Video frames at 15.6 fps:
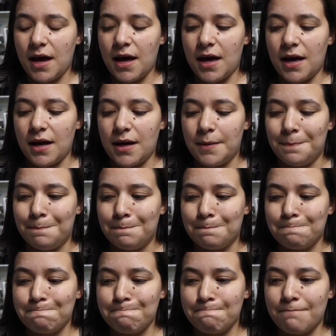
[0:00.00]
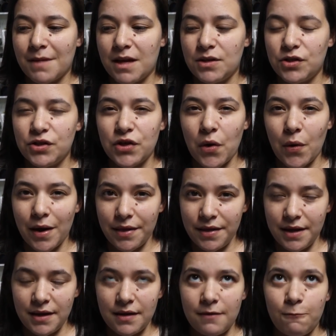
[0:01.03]
Um, so I
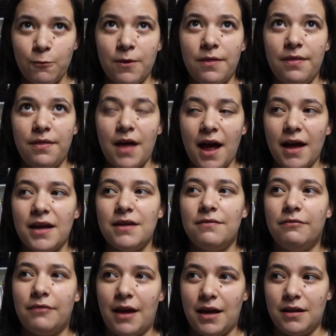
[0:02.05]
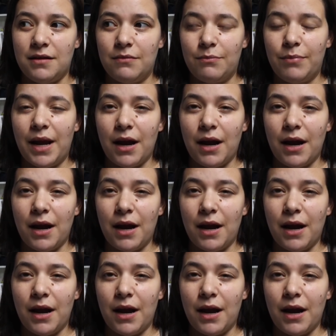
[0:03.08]
think with that event,